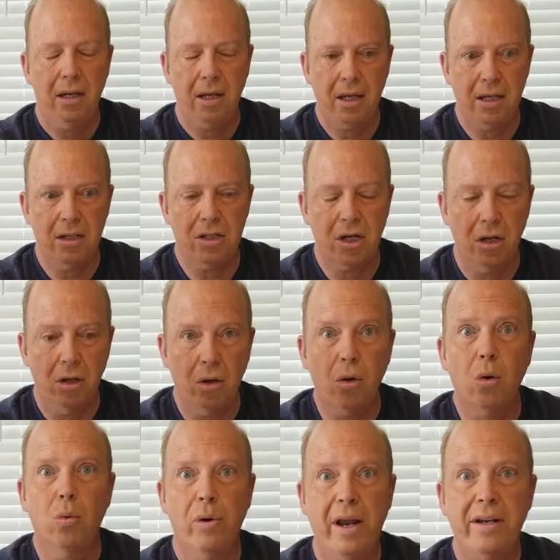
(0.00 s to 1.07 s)
is
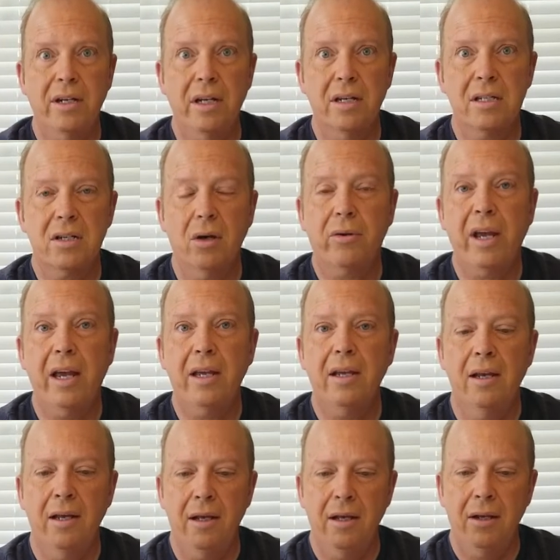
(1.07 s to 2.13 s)
horrendous, okay?
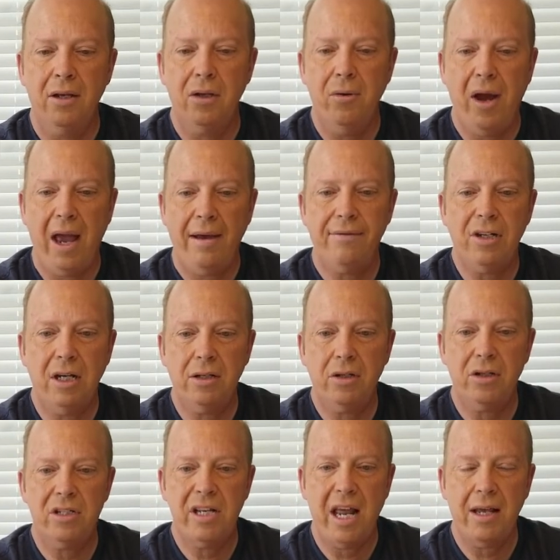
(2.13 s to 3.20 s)
You have to
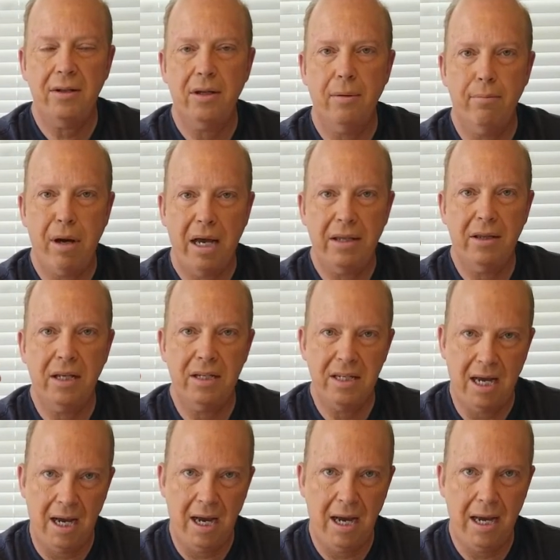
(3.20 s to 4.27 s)
understand that by the
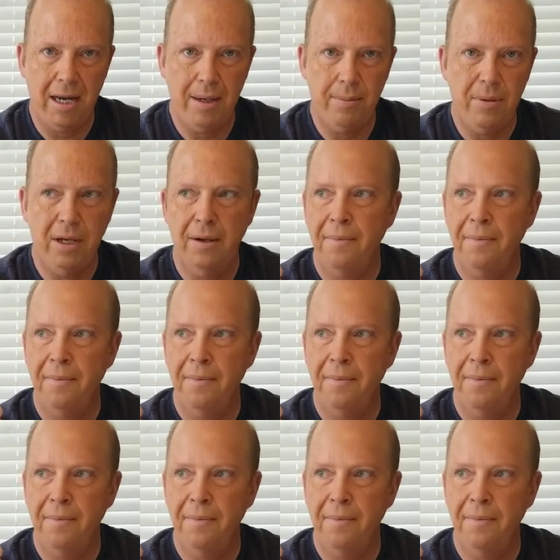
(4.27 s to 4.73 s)
time